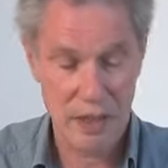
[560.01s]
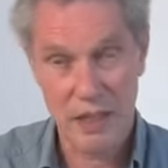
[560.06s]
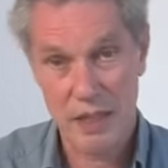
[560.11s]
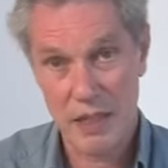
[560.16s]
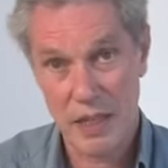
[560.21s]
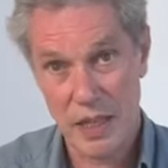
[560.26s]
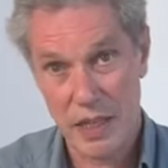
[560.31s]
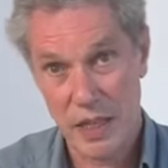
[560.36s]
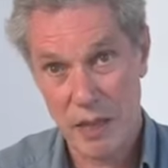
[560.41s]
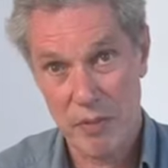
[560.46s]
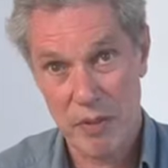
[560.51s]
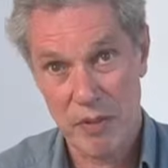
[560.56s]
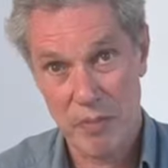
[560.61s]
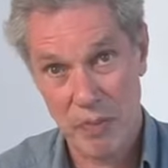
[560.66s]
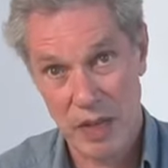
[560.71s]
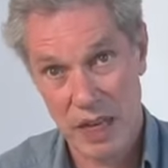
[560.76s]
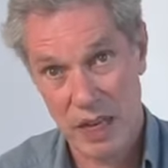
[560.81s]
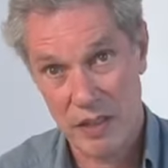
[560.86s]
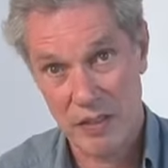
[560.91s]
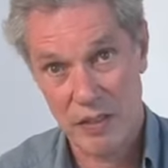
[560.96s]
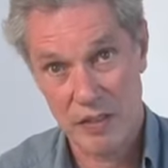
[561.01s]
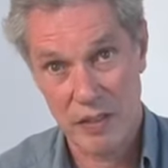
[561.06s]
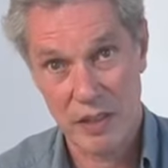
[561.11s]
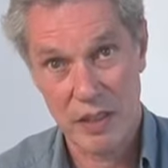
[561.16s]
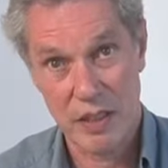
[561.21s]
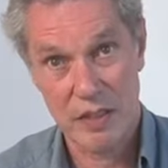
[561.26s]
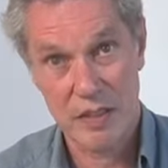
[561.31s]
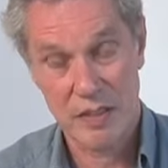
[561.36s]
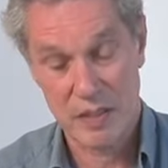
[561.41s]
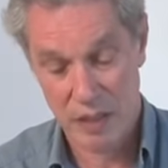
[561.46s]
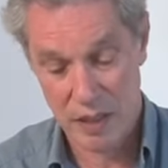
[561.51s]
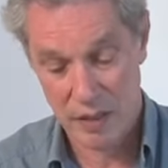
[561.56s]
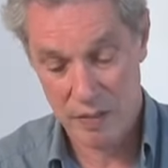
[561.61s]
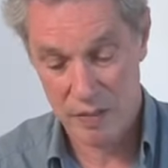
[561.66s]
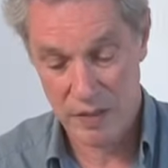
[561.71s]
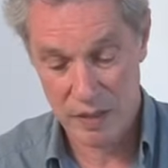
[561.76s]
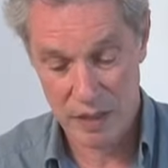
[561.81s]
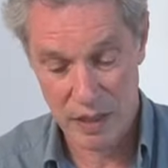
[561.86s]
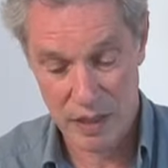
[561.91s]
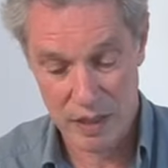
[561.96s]
and then they must balance on each side
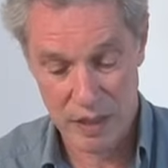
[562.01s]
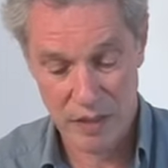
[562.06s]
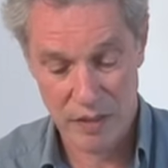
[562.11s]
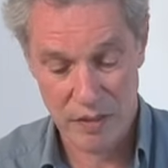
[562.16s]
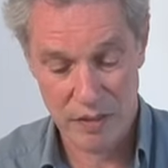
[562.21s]
of the gully.